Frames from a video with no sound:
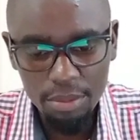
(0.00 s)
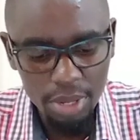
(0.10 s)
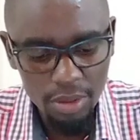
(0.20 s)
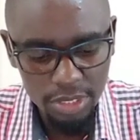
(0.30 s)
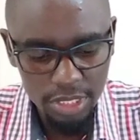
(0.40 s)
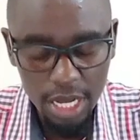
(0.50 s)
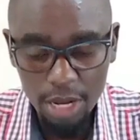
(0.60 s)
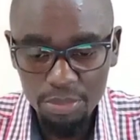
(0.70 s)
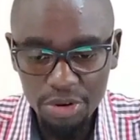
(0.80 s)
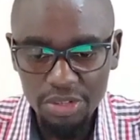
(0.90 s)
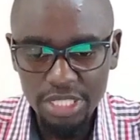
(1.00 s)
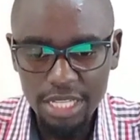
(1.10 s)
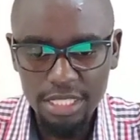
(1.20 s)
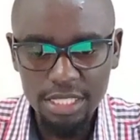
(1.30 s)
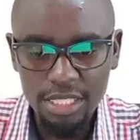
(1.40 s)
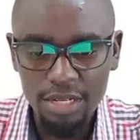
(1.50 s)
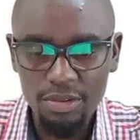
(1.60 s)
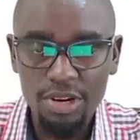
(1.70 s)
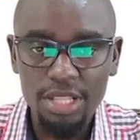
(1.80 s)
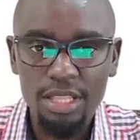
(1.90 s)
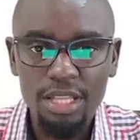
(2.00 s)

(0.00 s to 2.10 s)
about prioritization, or rather,